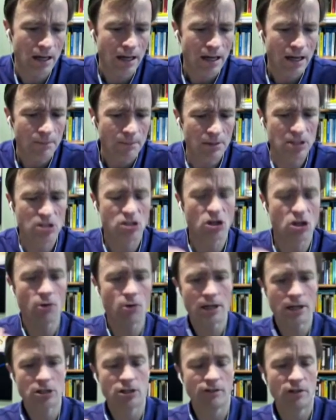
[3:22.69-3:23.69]
But so
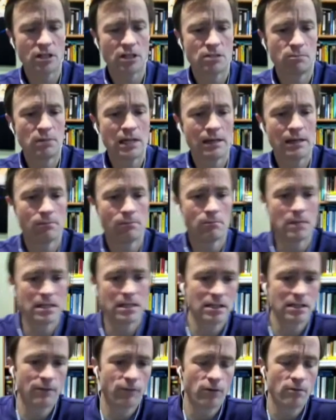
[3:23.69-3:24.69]
much of this being
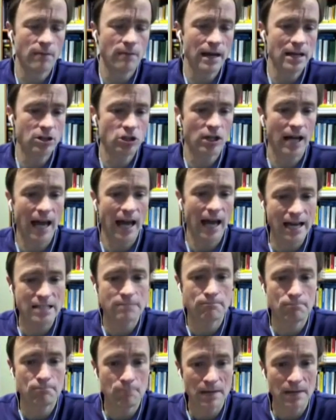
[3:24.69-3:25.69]
misinformation has big